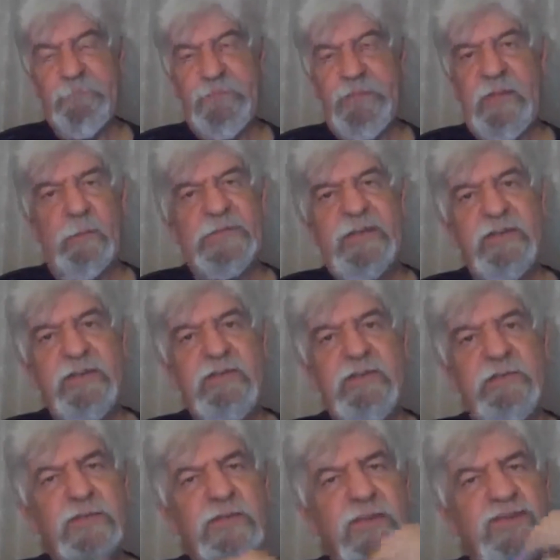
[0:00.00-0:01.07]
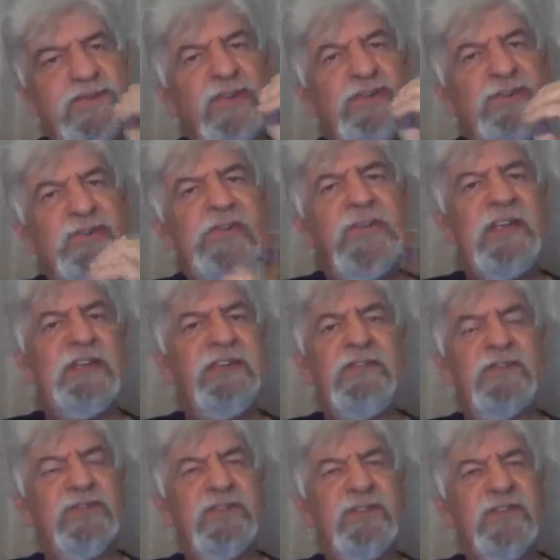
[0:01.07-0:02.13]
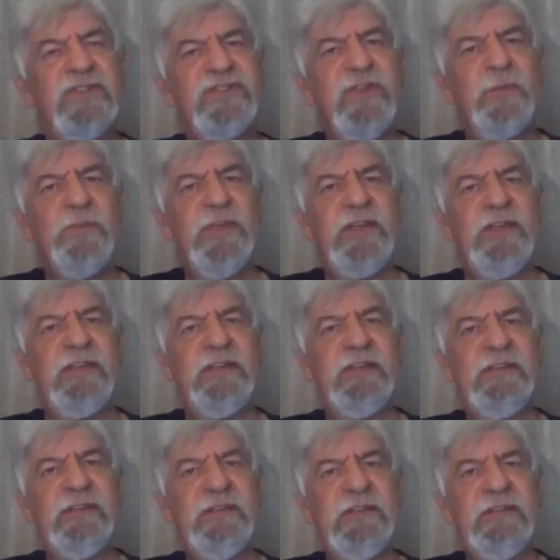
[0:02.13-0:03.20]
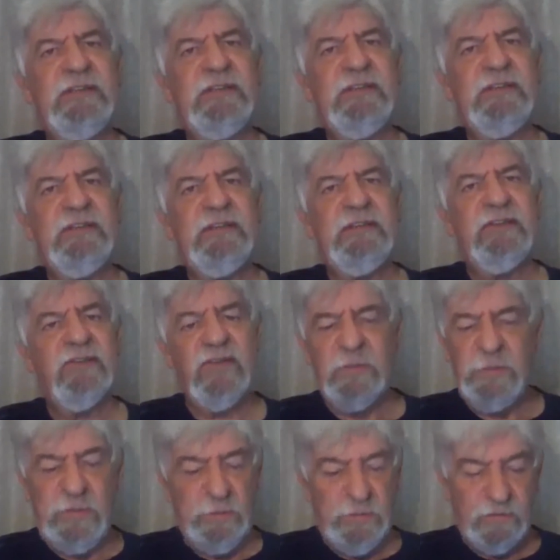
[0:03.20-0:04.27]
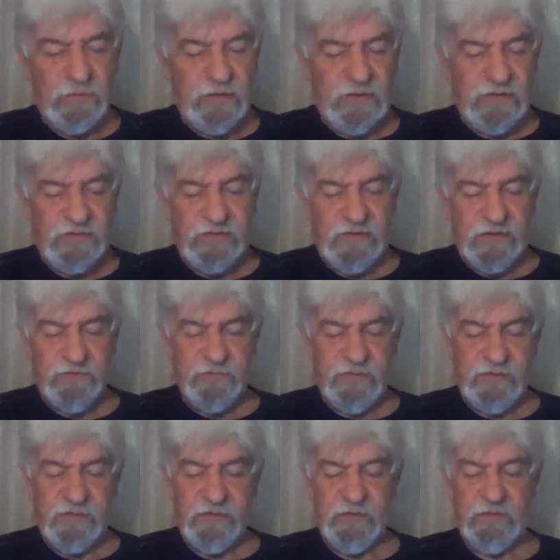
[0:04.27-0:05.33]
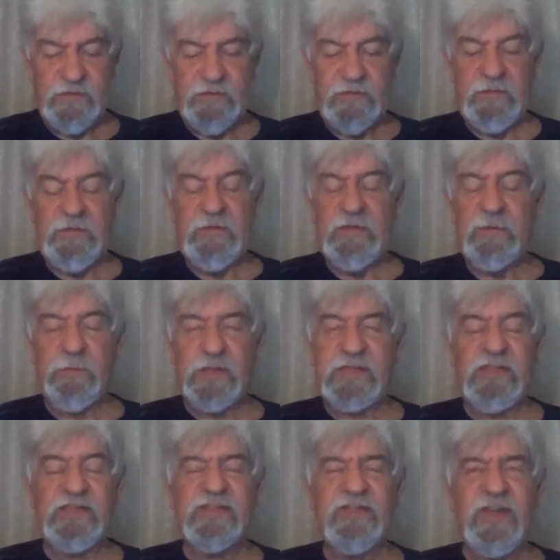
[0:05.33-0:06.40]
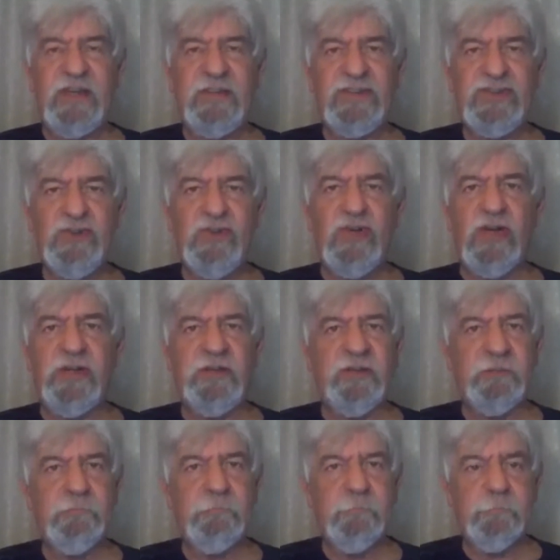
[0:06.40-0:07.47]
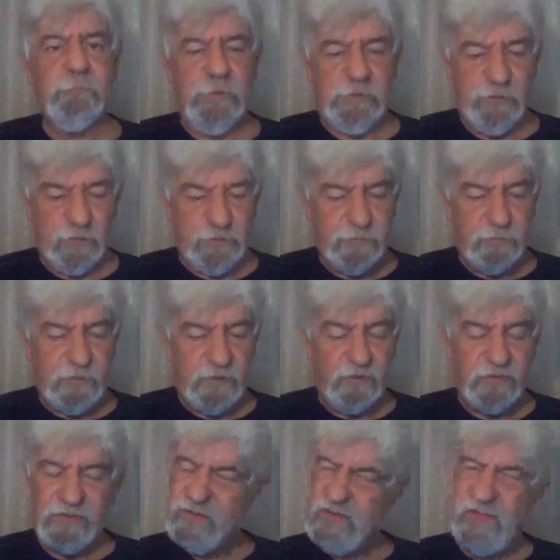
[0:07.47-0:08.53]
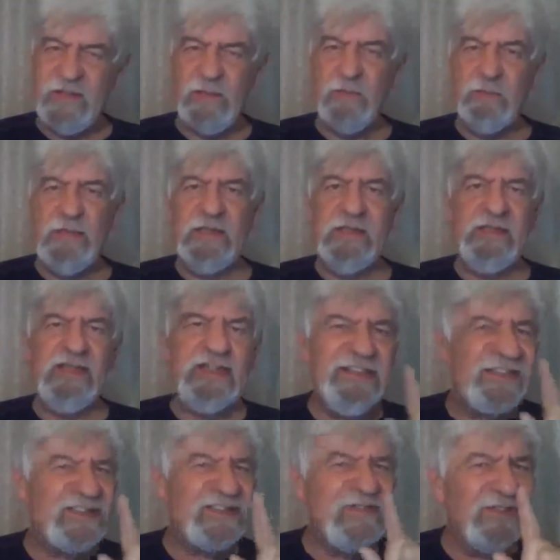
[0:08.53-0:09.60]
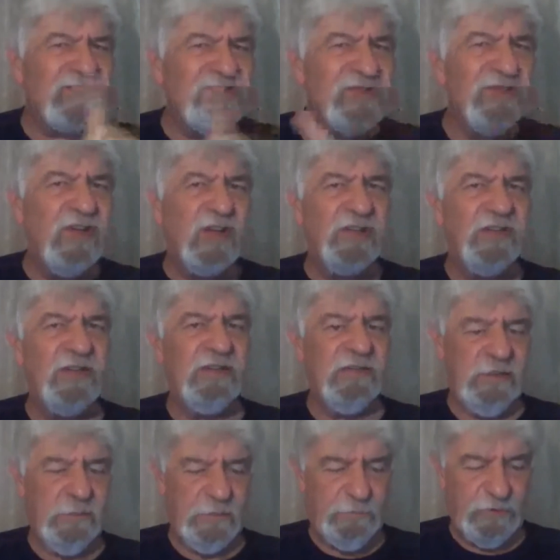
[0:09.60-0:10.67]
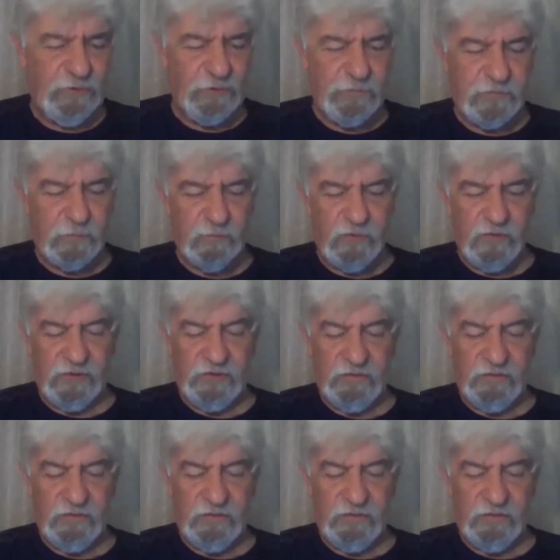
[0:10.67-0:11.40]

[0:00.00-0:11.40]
I'm saying to you, if you can start doing that, you're not, you're going to stop running. A lot of people are running today, friend. But let's run to God not from God. You say that with me? Let's run to God, but not from God.